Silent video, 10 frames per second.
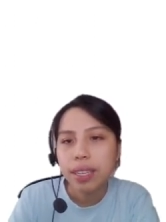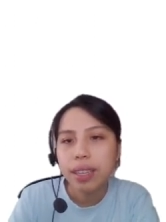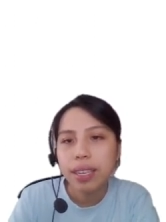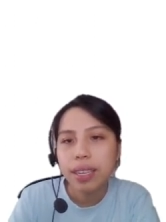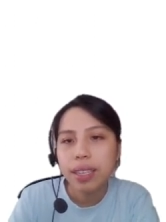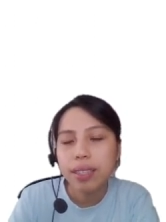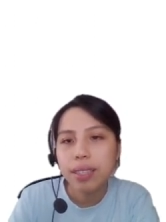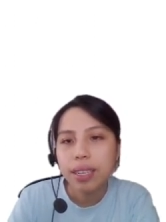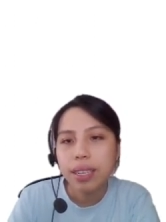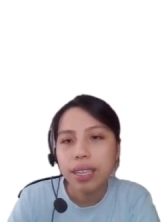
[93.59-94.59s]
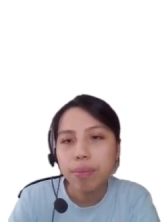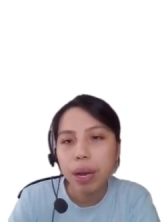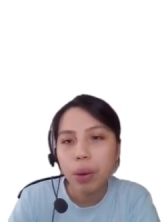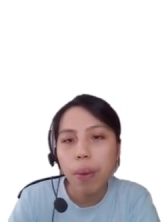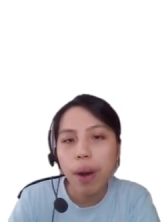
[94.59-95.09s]
this is
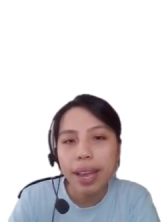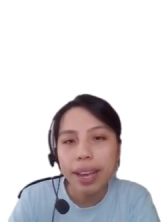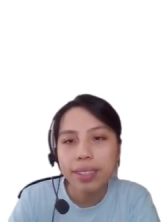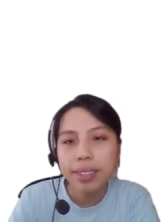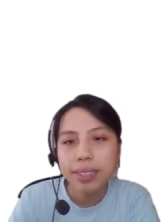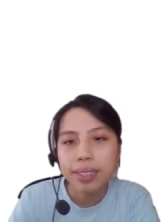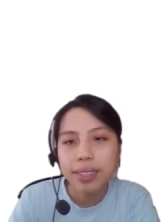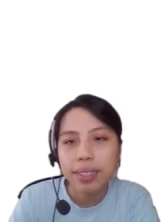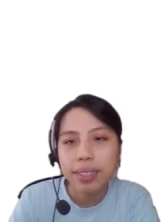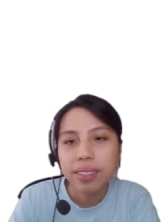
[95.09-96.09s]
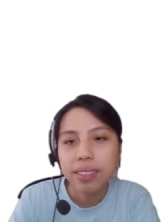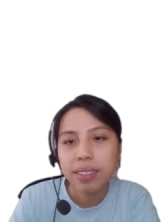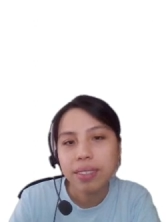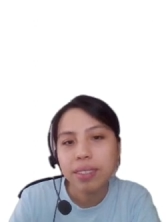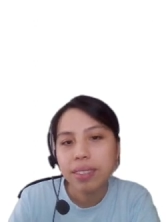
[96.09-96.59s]
my y-axis.
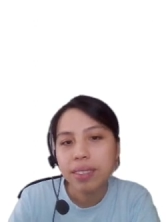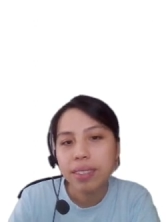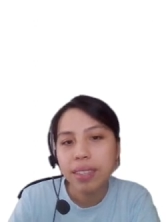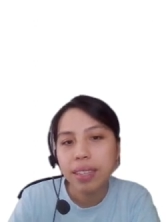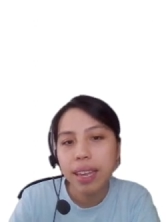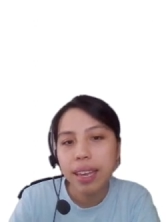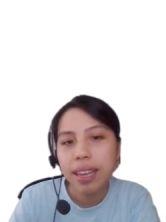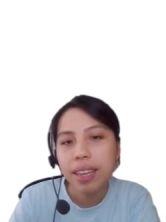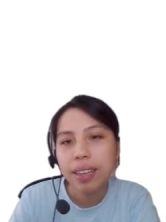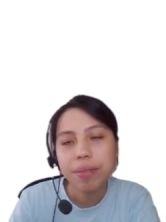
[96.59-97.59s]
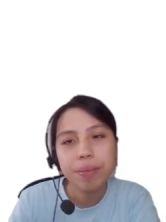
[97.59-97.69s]
Ne?